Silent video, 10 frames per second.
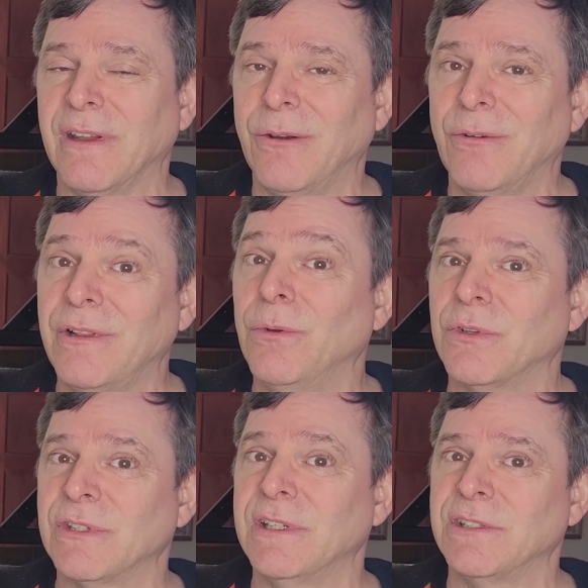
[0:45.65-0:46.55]
I really
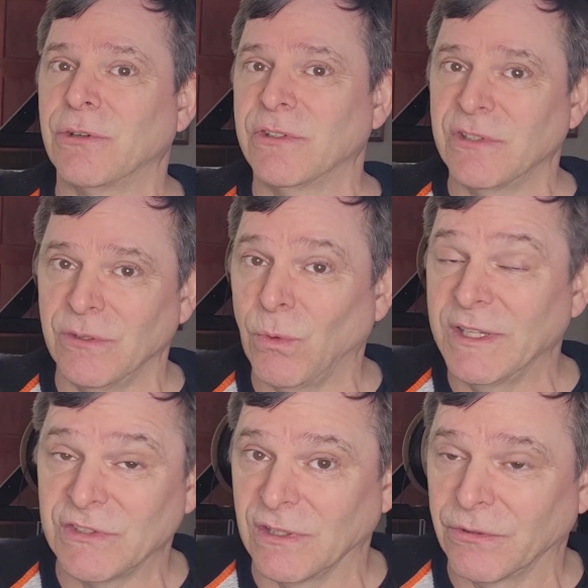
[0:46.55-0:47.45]
wasn't interested in
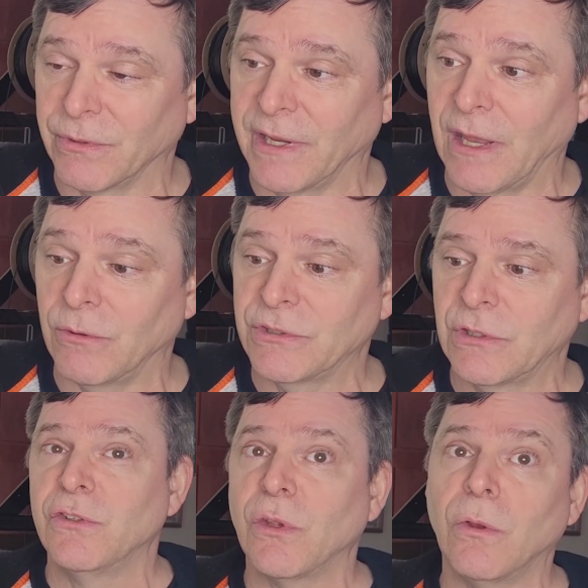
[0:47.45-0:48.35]
wasting three hours,
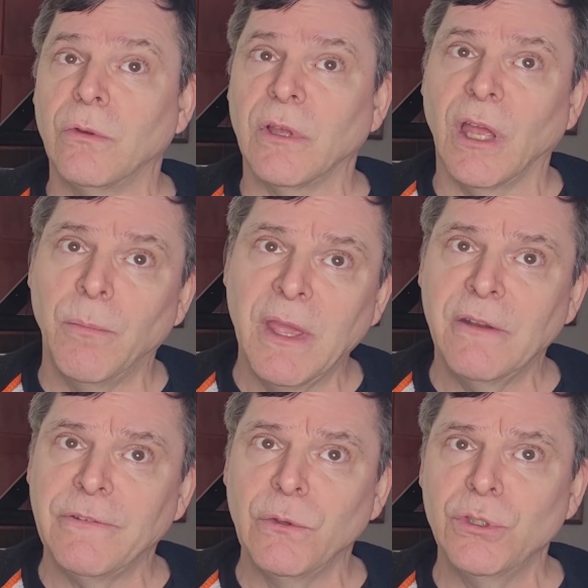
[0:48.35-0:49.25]
so I made a
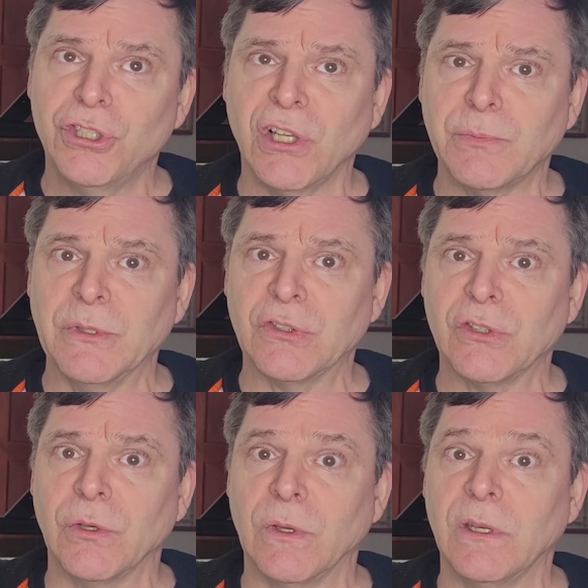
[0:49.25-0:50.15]
few adjustments
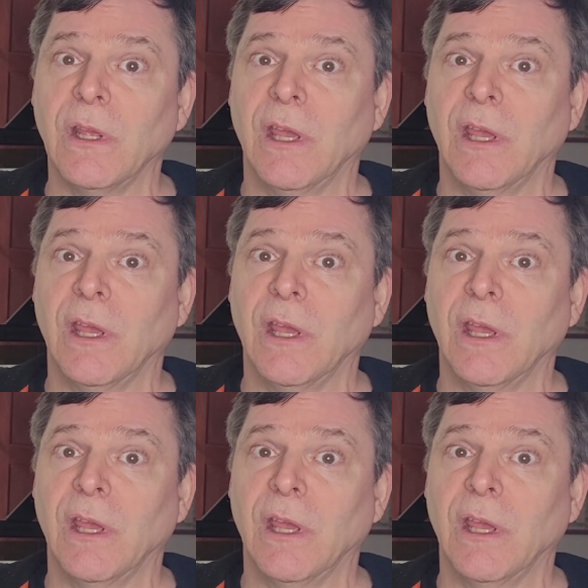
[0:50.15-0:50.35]
to it.